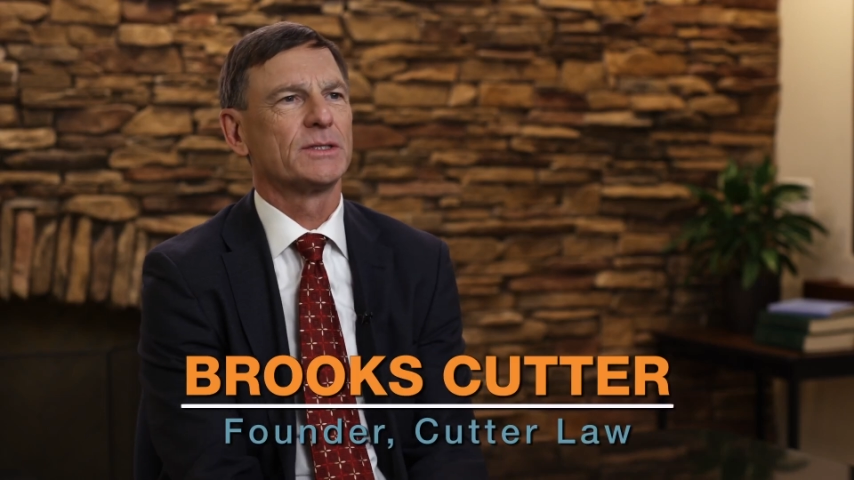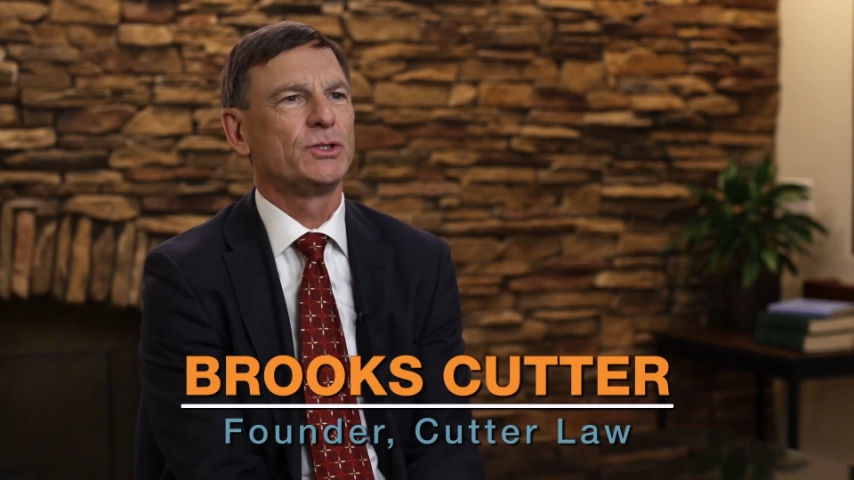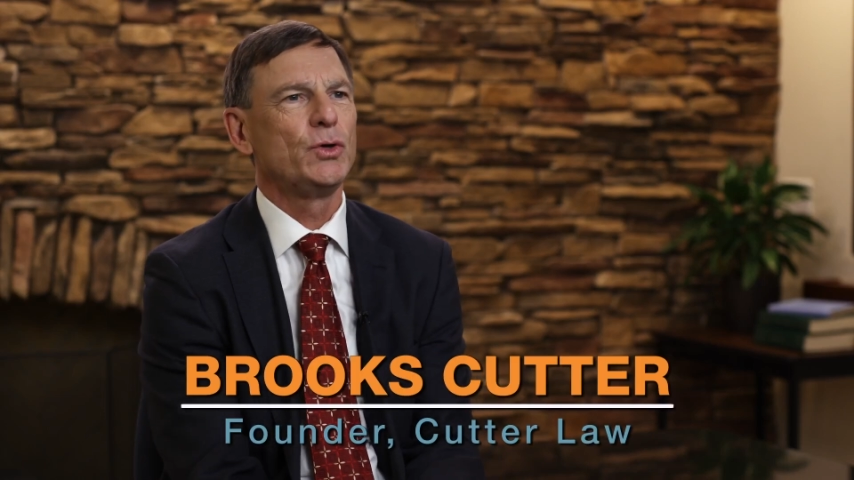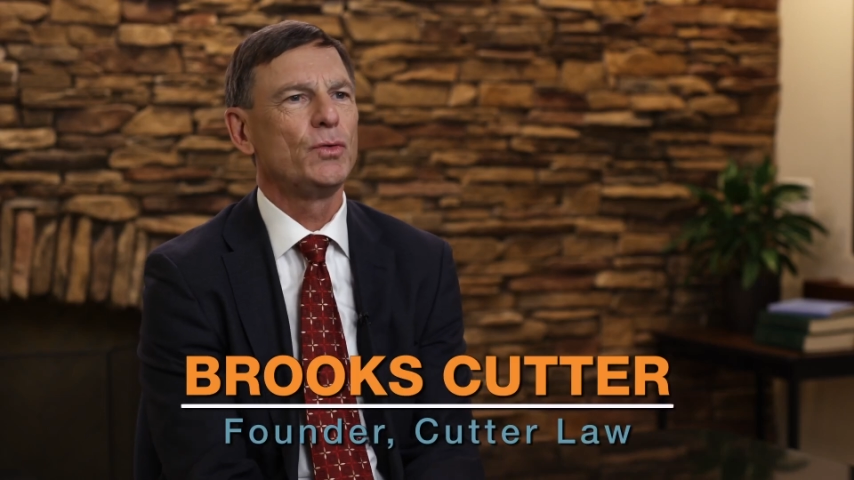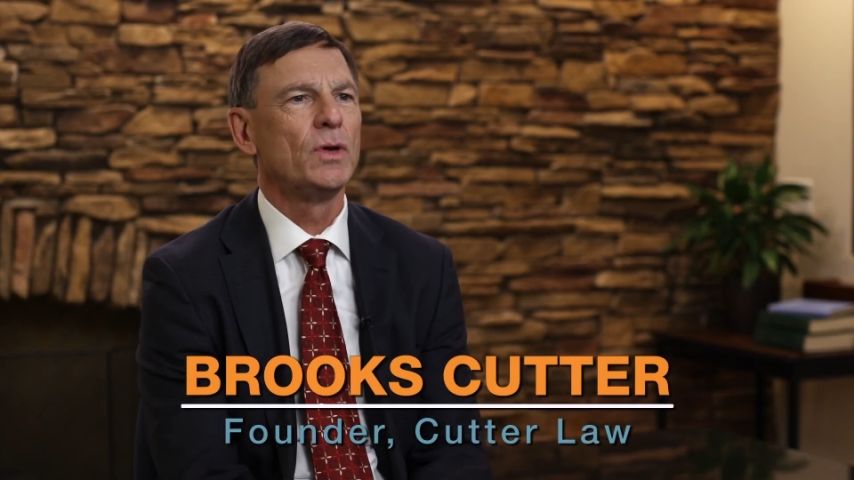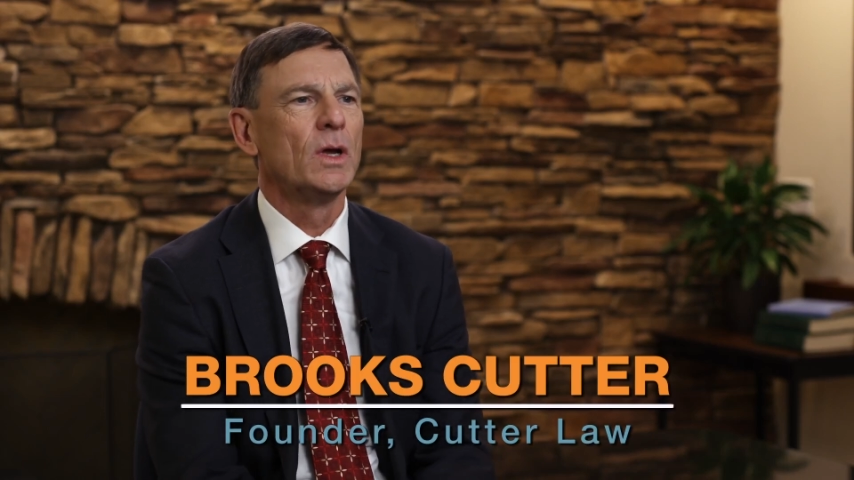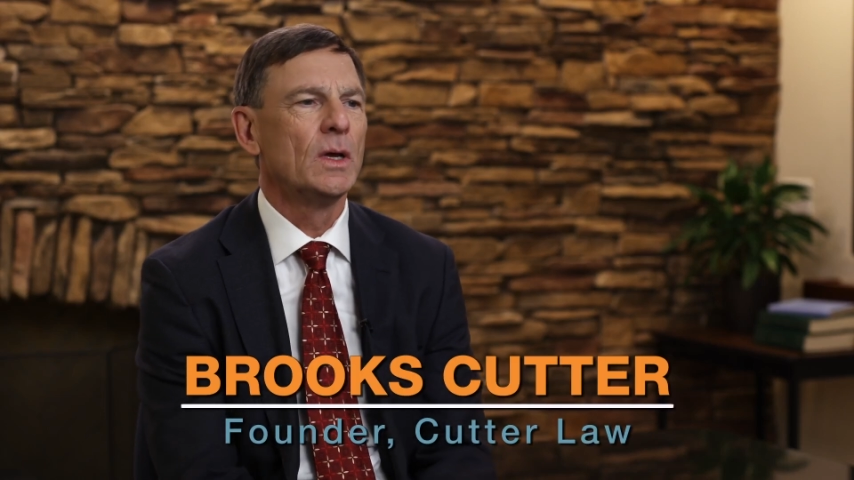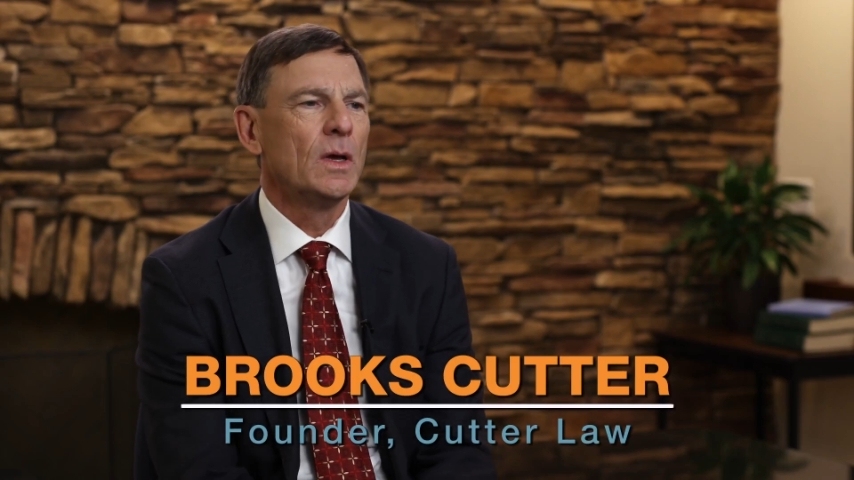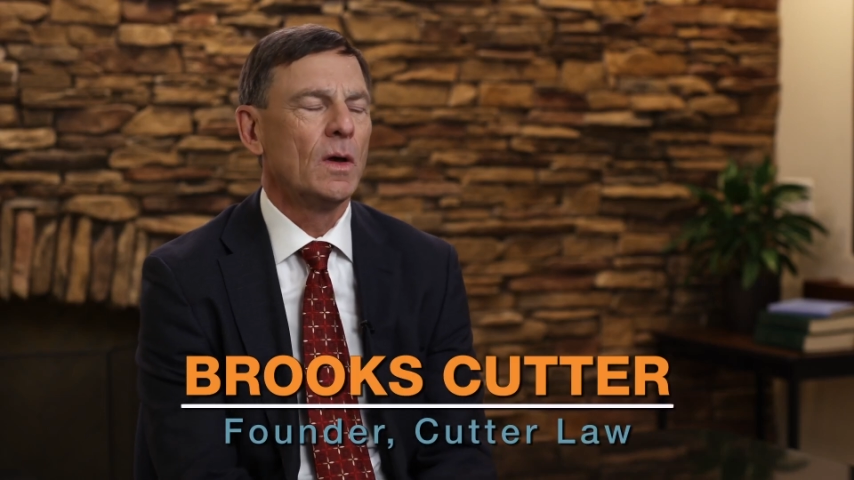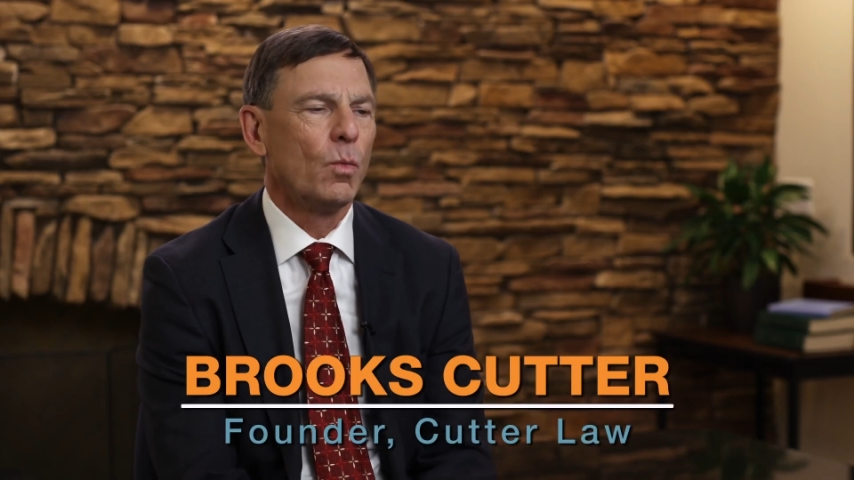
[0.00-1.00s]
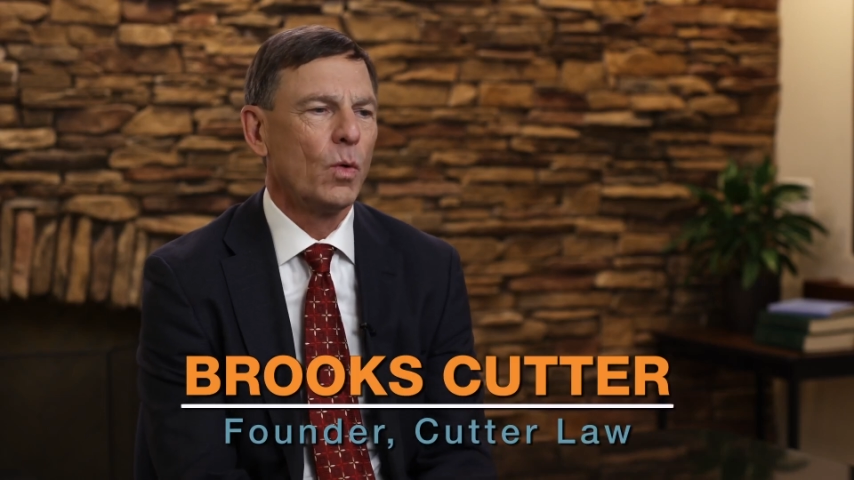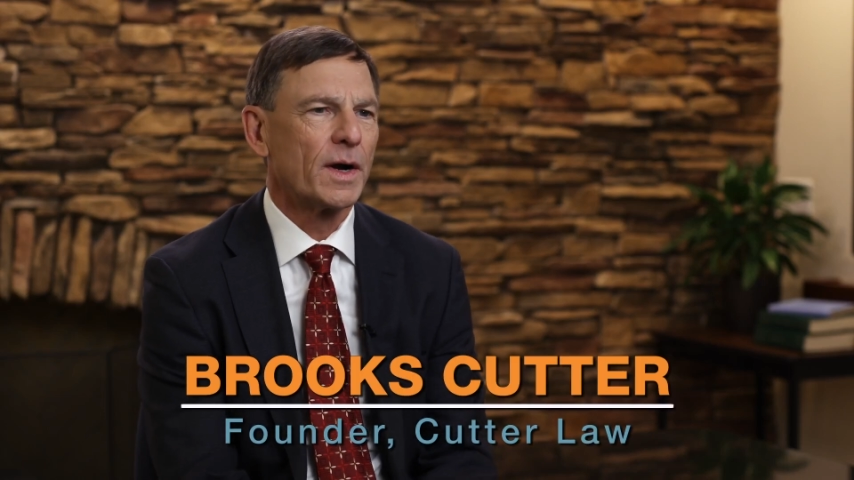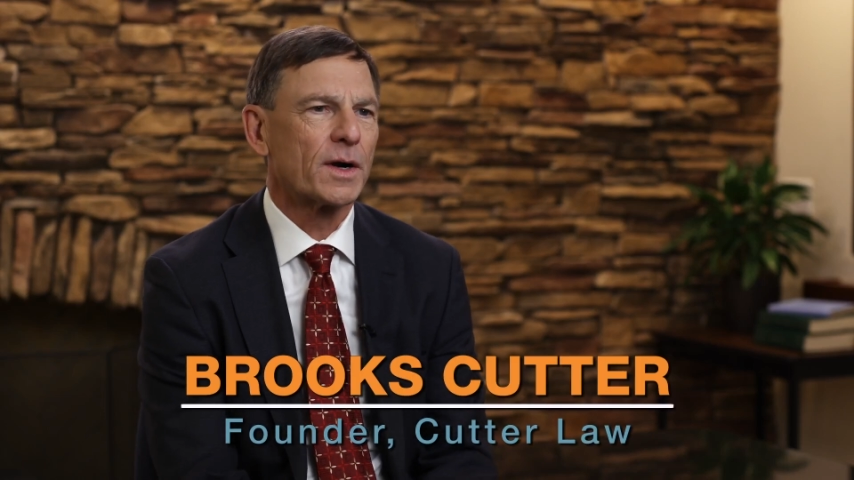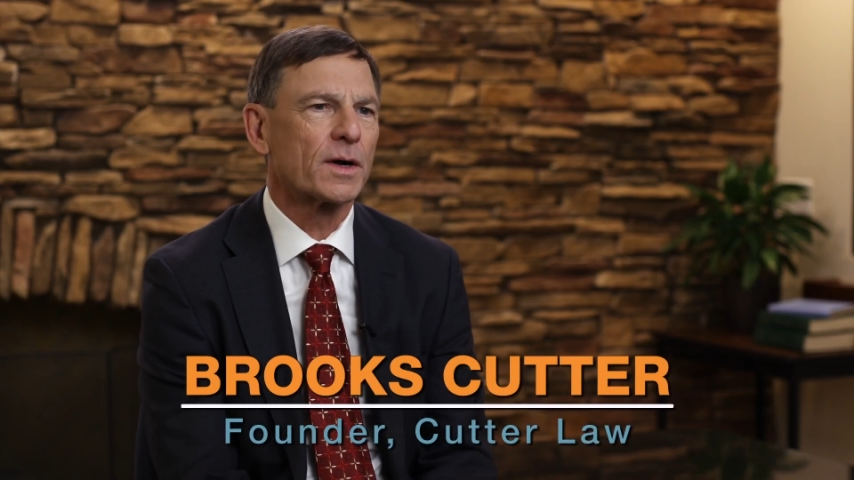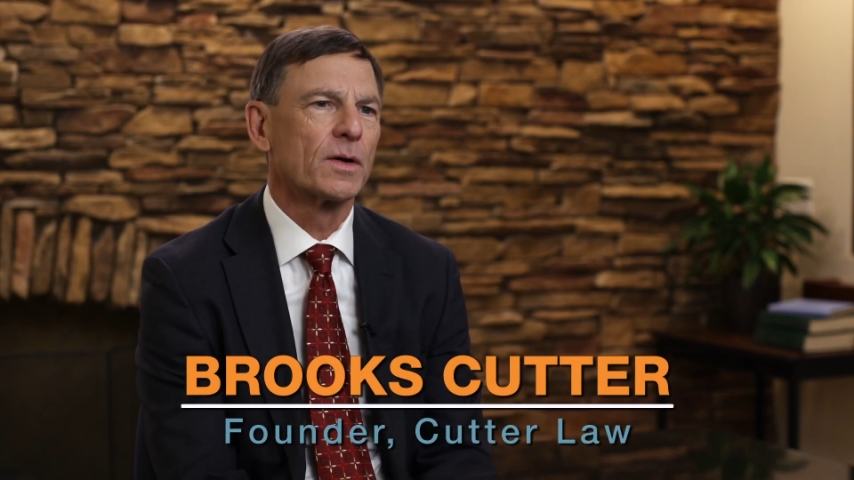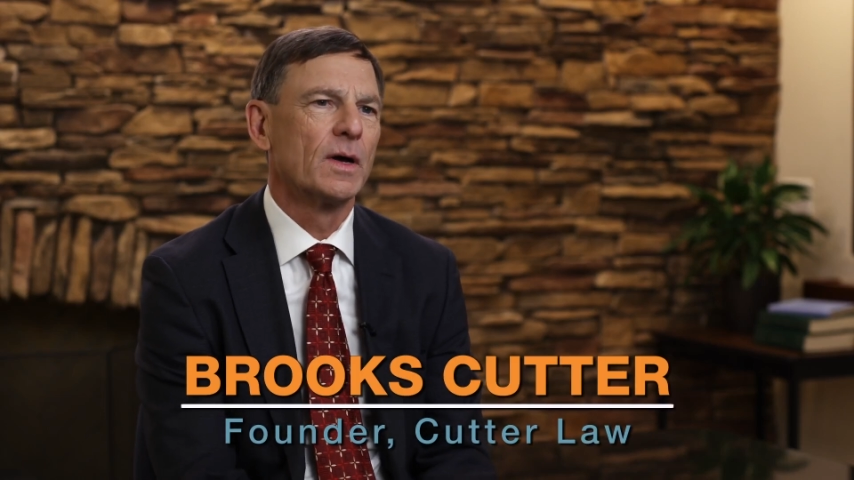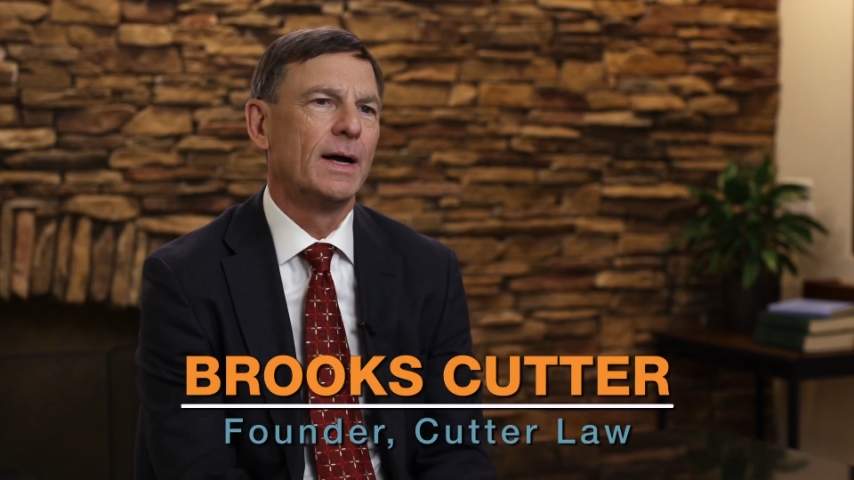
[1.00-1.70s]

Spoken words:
suit where